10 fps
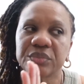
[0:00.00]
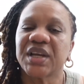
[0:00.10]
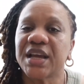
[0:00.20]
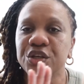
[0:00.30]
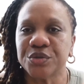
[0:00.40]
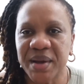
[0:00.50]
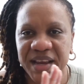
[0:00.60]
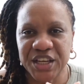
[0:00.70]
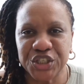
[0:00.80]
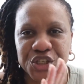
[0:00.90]

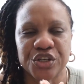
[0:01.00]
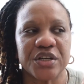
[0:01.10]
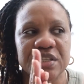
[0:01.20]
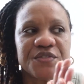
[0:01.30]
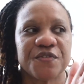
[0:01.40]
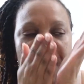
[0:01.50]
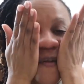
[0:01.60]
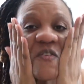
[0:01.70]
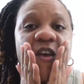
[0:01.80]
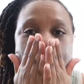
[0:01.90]
insurance
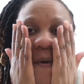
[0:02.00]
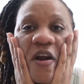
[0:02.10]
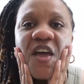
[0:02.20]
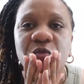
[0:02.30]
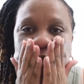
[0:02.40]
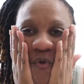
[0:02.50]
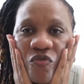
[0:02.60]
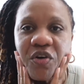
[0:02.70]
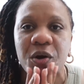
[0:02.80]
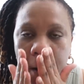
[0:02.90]
funds that were left
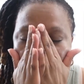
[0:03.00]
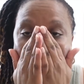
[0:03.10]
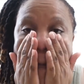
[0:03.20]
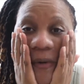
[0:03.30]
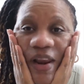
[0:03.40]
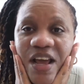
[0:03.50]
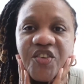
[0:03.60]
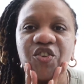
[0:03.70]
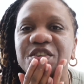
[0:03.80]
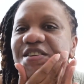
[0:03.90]
over for
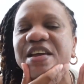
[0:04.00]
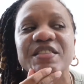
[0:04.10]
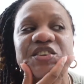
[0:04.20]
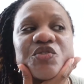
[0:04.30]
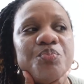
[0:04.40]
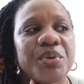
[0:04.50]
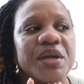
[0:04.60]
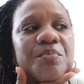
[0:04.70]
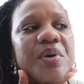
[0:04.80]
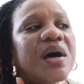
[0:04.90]
last year to get this
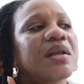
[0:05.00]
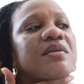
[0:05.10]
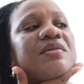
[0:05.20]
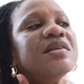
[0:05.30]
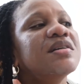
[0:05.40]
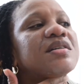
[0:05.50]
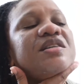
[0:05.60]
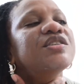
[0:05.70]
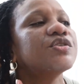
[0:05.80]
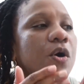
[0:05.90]
big bottle.
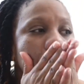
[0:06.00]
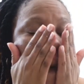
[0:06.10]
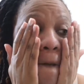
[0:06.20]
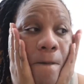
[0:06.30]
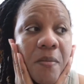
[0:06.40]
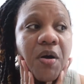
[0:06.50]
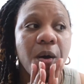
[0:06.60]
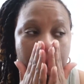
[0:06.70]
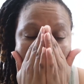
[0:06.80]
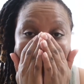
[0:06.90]
So
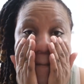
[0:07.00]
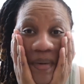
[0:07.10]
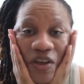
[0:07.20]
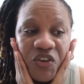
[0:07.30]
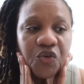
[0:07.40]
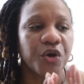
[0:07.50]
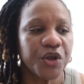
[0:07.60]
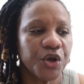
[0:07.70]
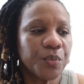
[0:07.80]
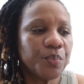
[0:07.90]
make sure
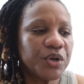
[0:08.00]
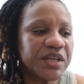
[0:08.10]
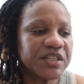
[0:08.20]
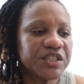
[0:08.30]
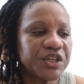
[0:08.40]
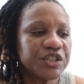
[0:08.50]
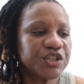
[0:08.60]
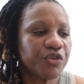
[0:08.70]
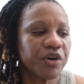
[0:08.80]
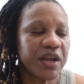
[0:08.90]
you're putting
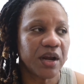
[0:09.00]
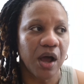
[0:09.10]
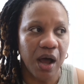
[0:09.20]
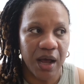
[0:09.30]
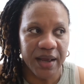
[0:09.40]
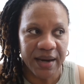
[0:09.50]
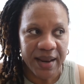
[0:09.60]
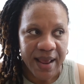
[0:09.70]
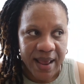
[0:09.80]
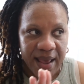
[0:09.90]
sunscreen on,
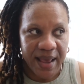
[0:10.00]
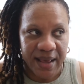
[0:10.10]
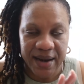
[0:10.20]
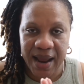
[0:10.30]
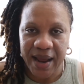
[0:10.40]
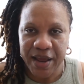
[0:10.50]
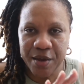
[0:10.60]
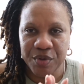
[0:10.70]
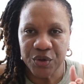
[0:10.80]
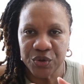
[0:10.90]
and I
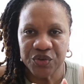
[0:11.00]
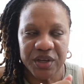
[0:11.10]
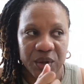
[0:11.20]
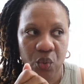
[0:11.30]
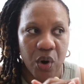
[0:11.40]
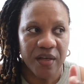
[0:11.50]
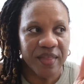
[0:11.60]
am using one